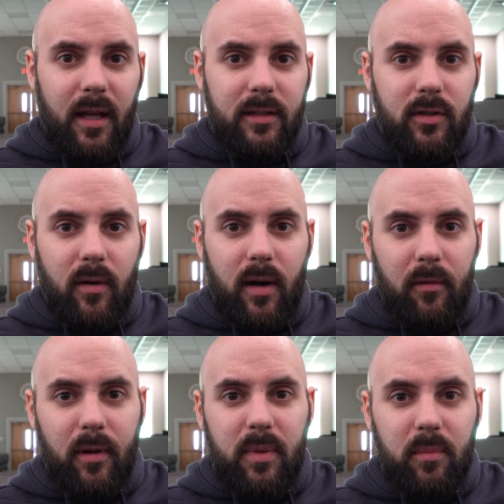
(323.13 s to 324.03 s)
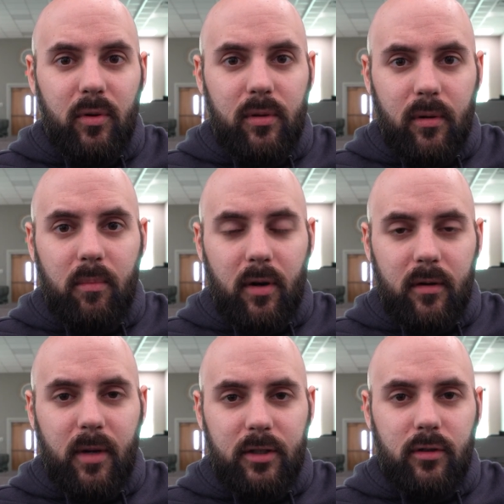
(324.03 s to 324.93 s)
And so I want people who are
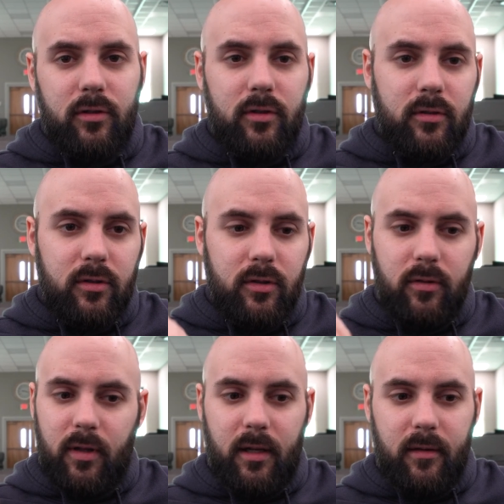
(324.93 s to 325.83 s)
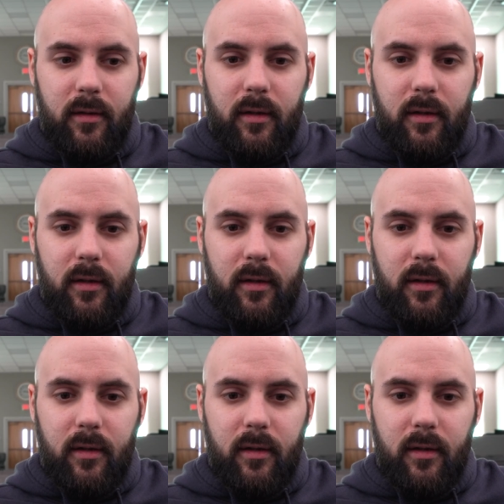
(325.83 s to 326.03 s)
part of my church to do that.